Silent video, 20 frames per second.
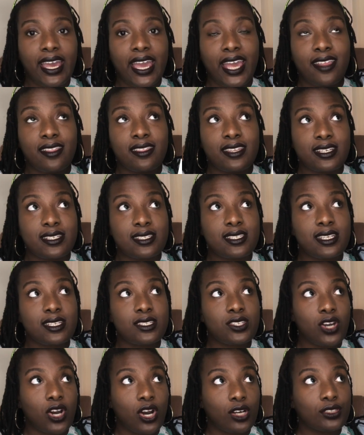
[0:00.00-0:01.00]
and this
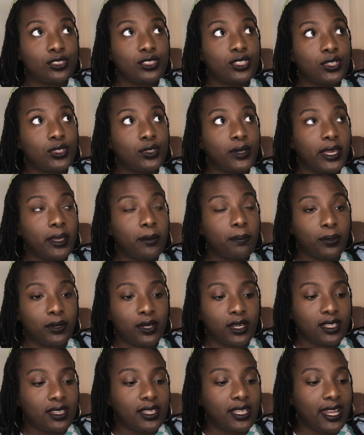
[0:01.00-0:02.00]
is also a
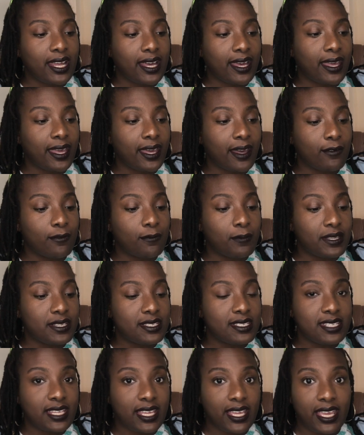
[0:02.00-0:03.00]
book that I have been
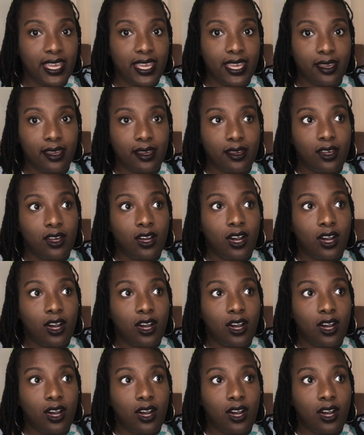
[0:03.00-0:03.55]
seeing